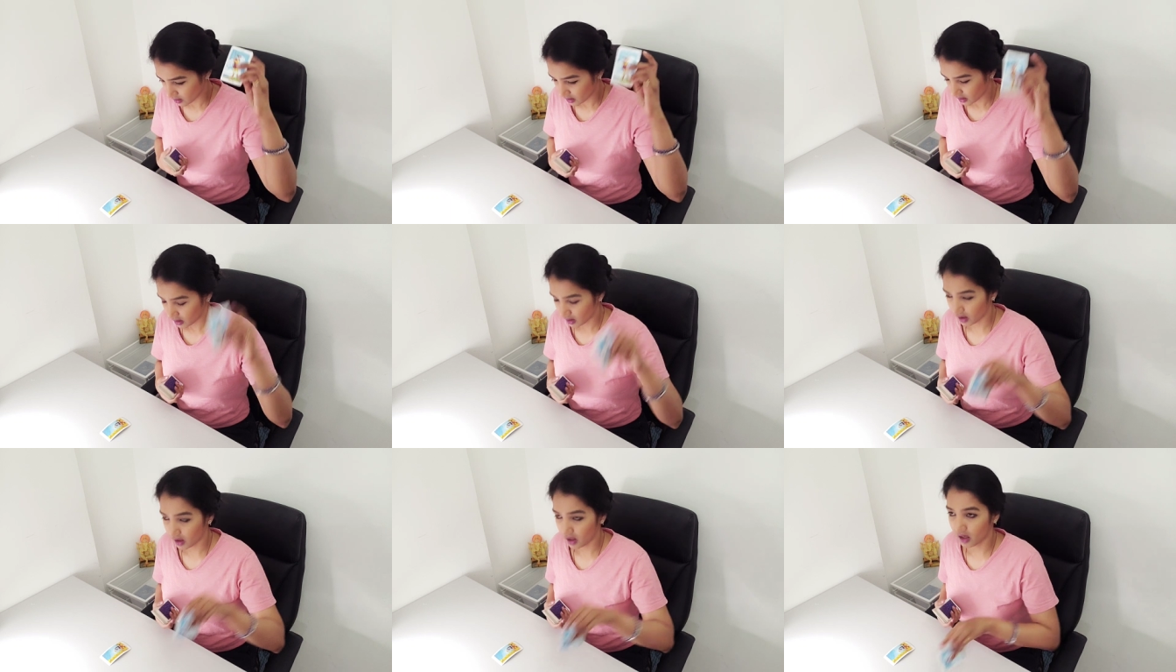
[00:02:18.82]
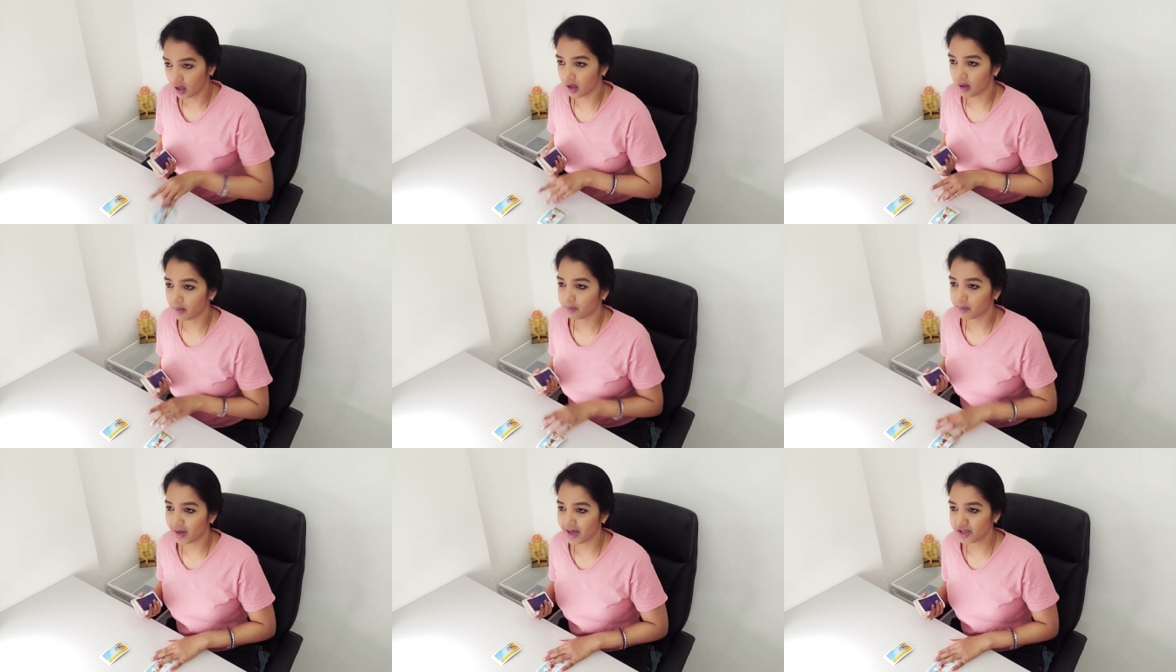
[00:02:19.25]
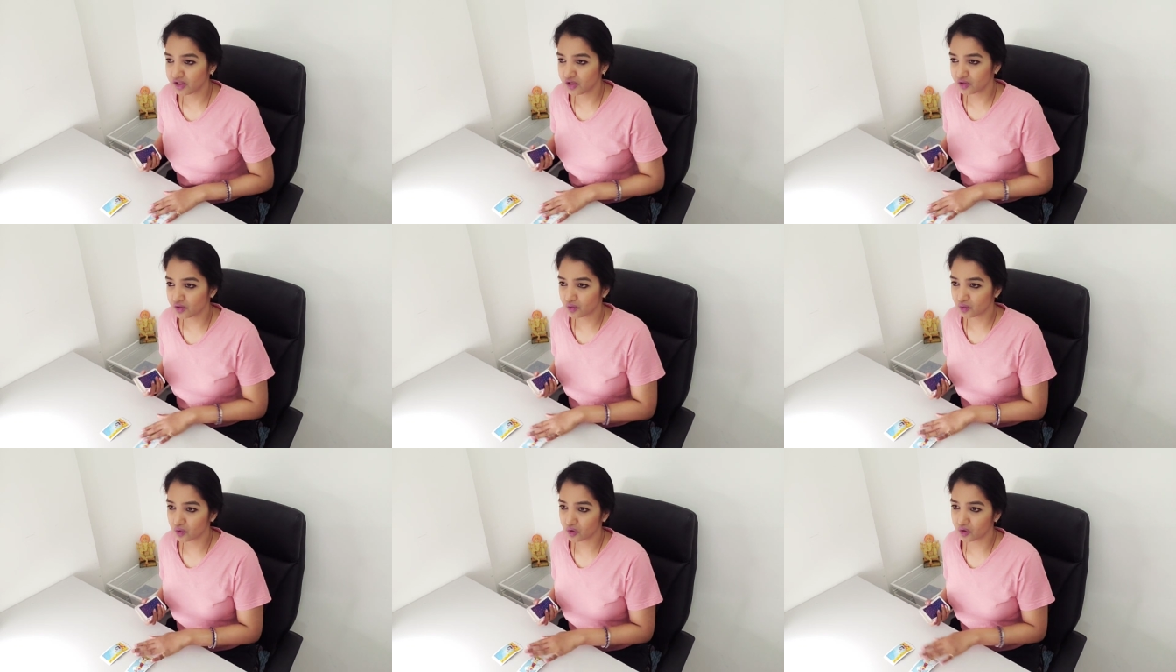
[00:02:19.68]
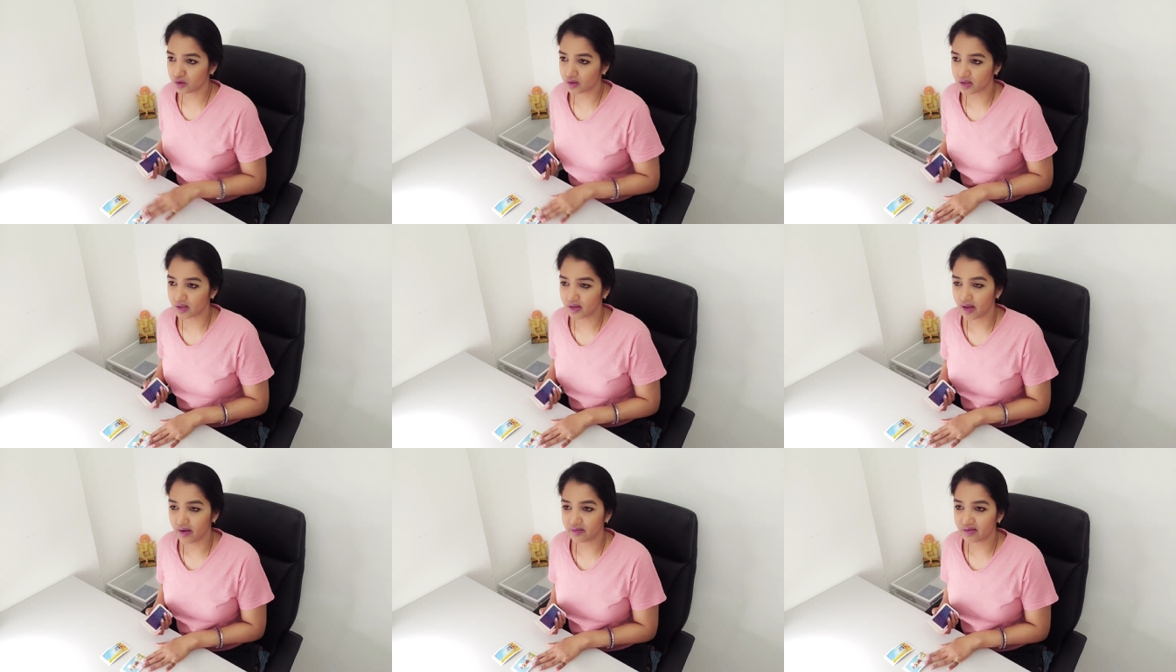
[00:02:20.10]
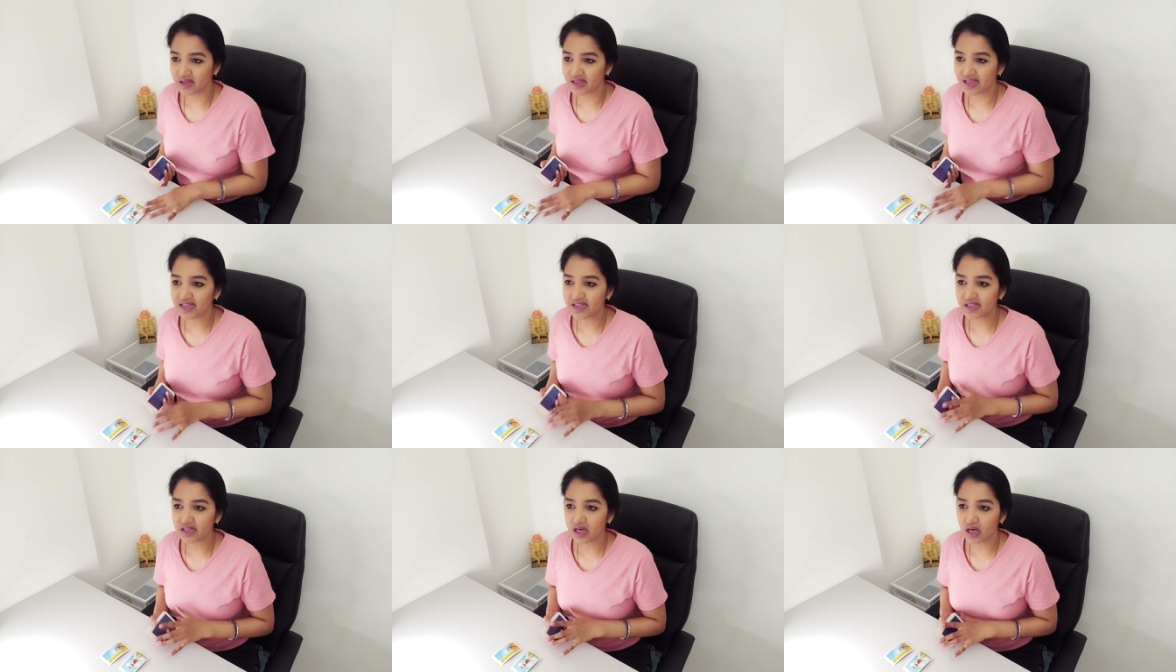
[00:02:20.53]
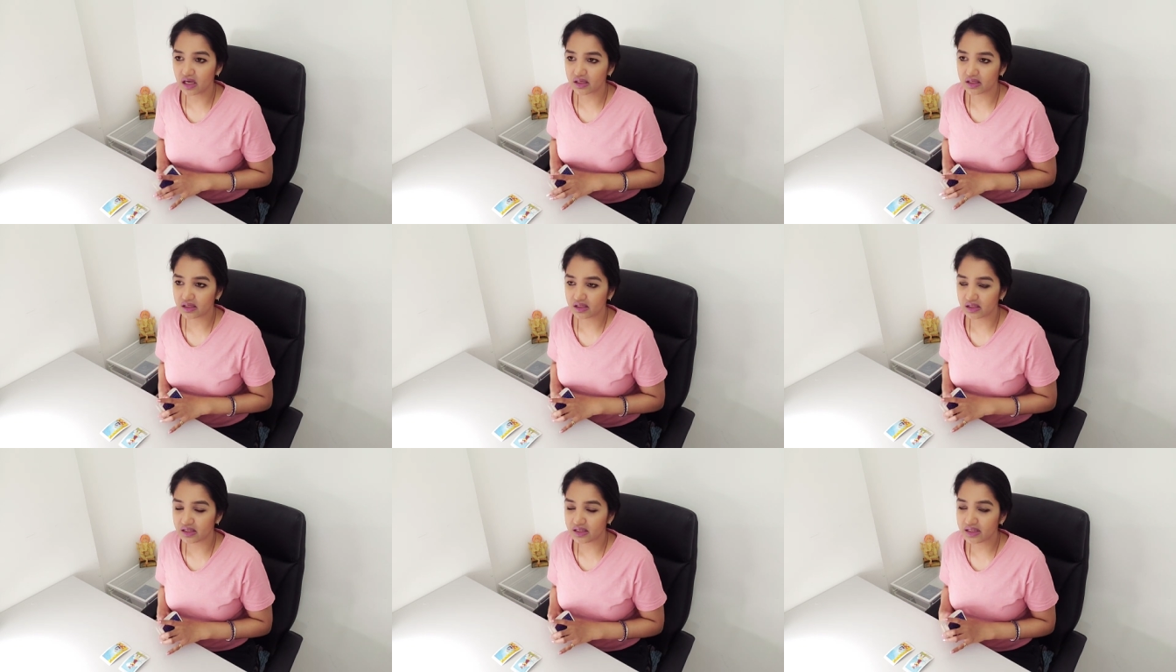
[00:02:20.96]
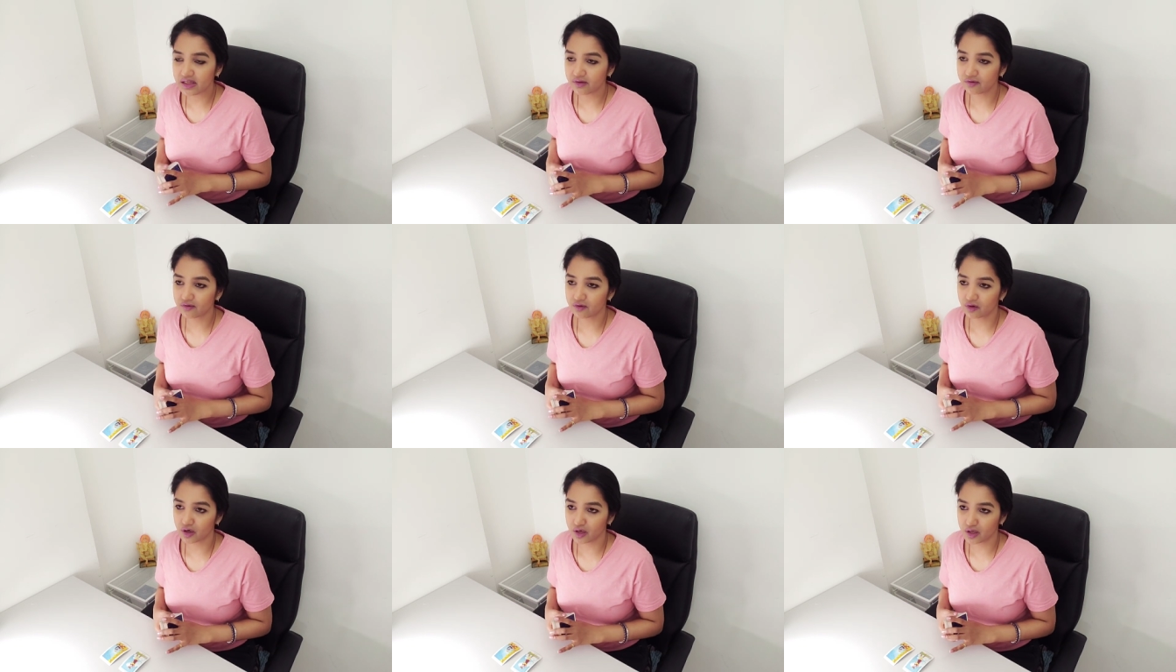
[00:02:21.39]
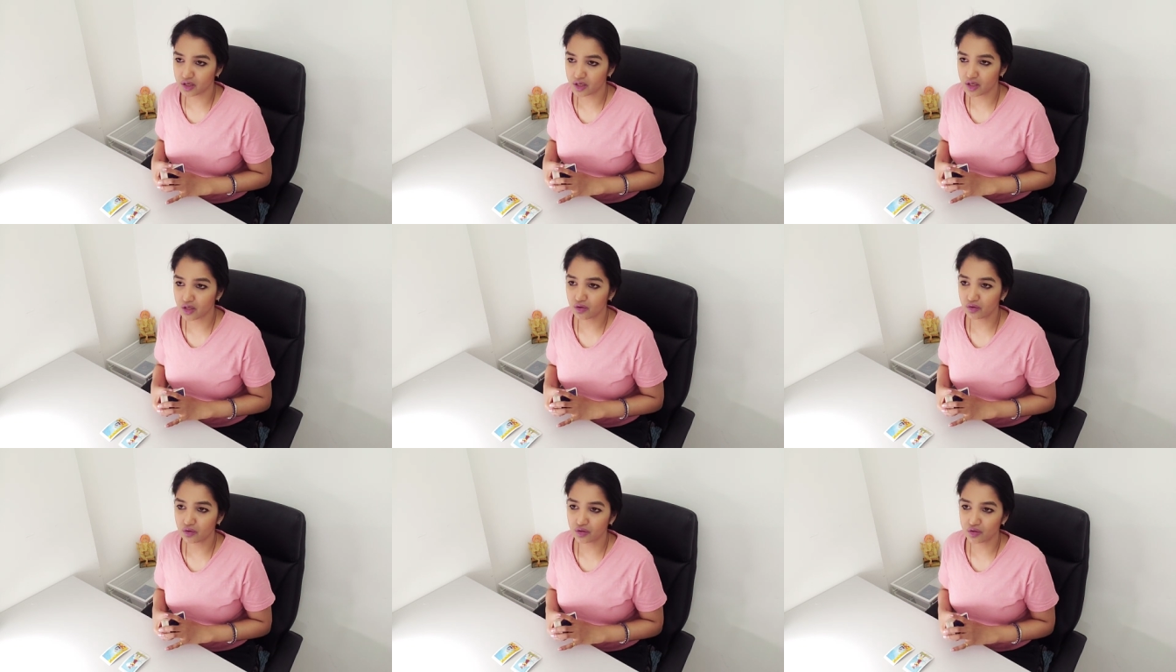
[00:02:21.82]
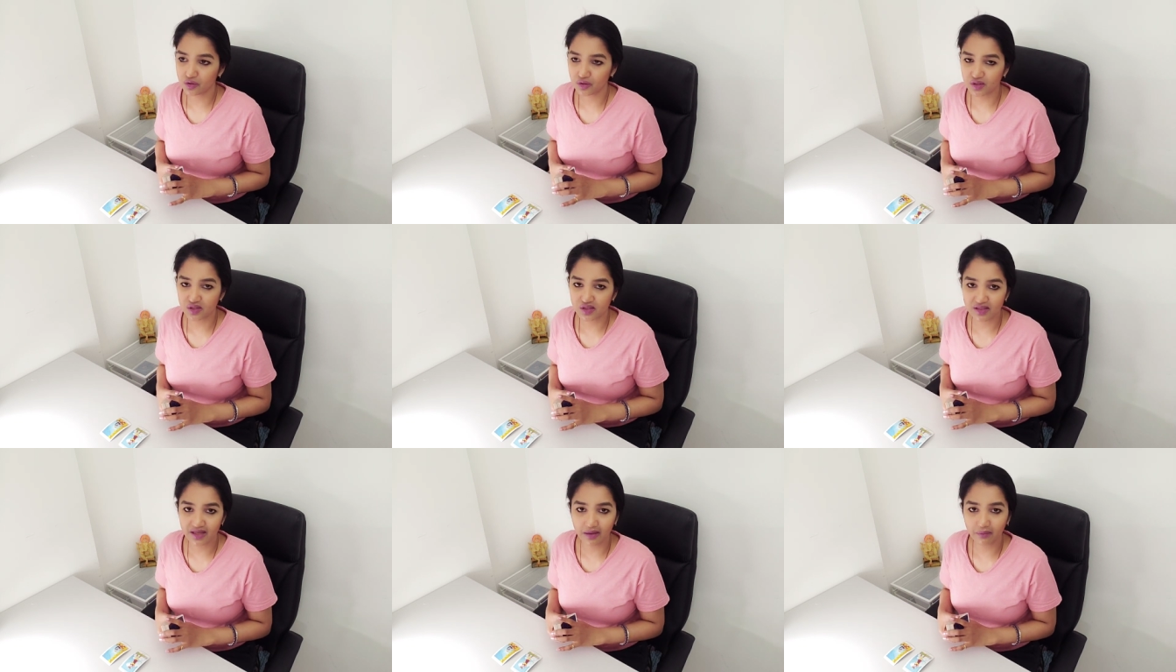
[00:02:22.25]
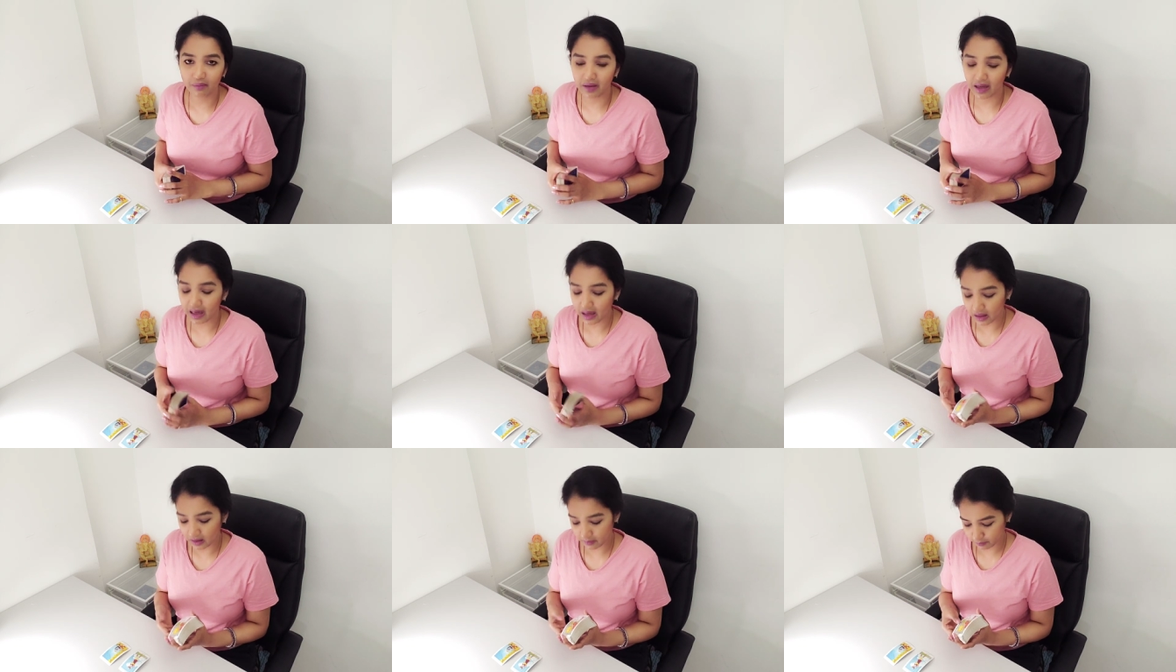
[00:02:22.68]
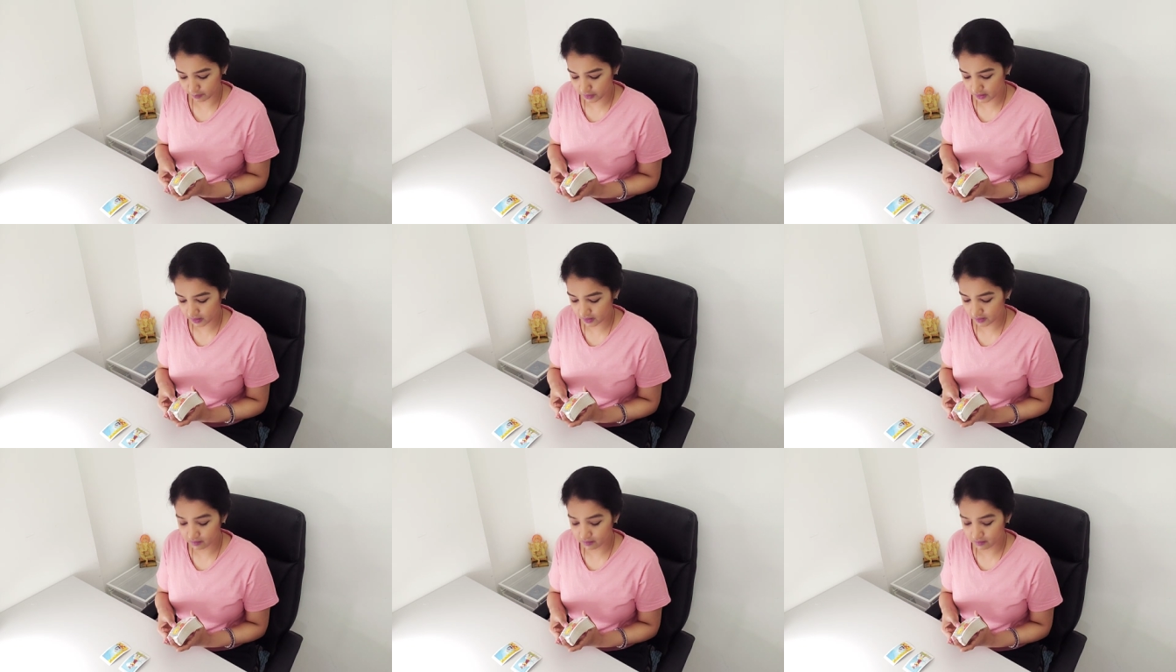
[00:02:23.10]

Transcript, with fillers: Uh, Page of Swords, there is a need for you to step up